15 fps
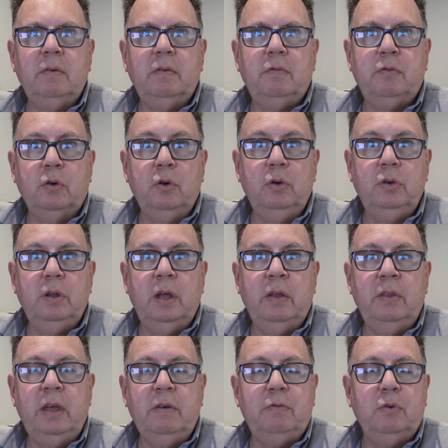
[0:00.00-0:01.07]
food,
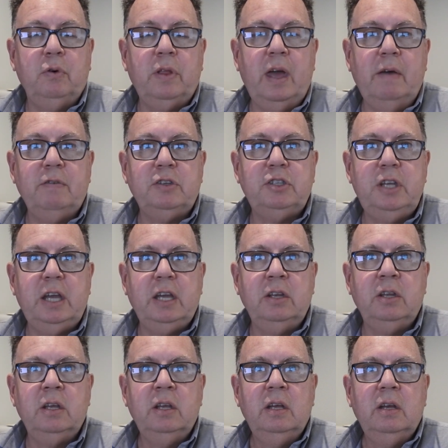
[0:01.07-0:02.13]
and therefore they have a
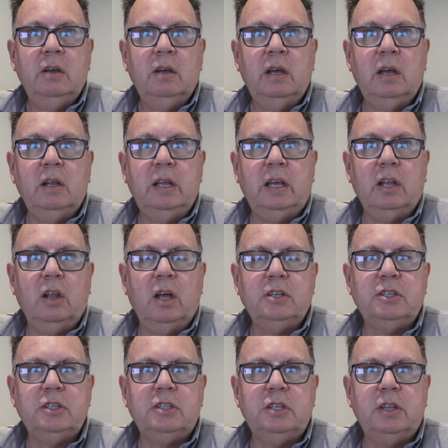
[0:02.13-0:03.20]
second liquor
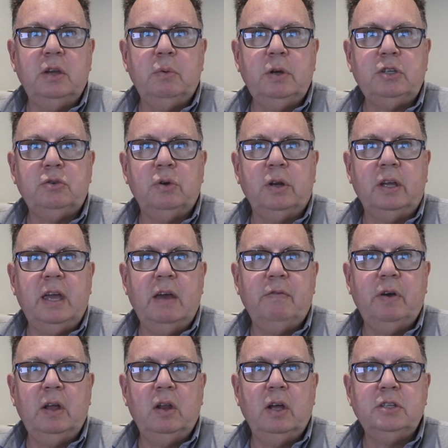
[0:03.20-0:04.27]
license to their restaurant or
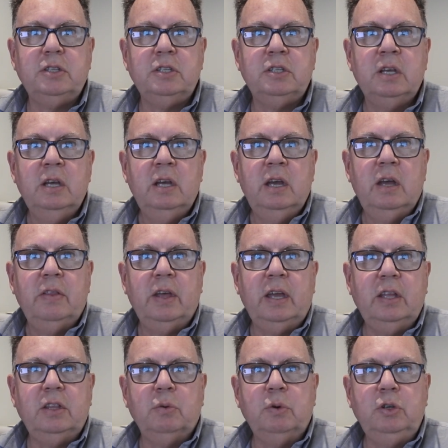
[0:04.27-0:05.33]
cafe license. They
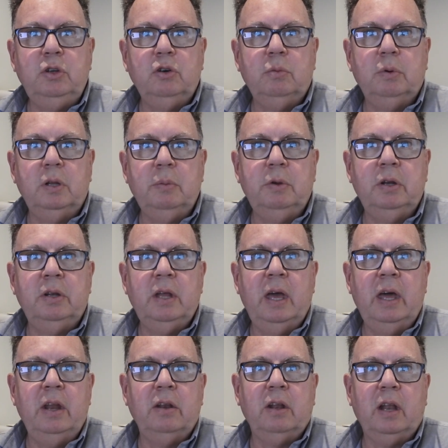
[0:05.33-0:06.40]
get the renewable limited,
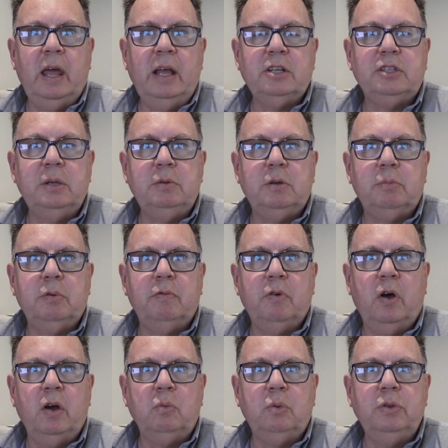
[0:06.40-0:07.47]
and it allows them to
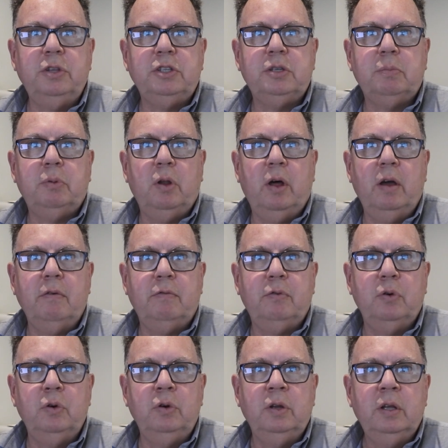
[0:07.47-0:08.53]
provide with the supply of
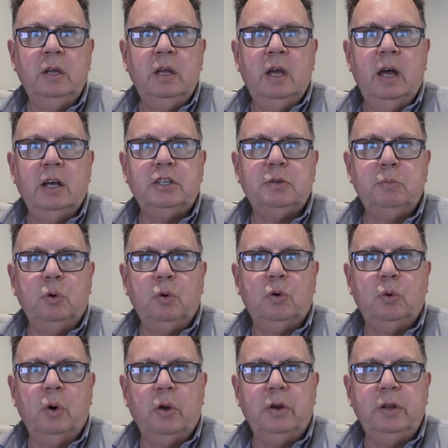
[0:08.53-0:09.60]
food a small
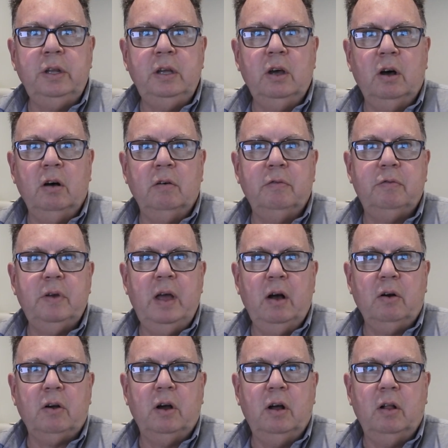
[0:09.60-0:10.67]
quantity of
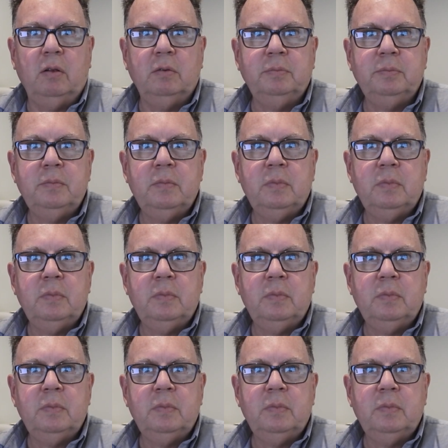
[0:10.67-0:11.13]
alcohol.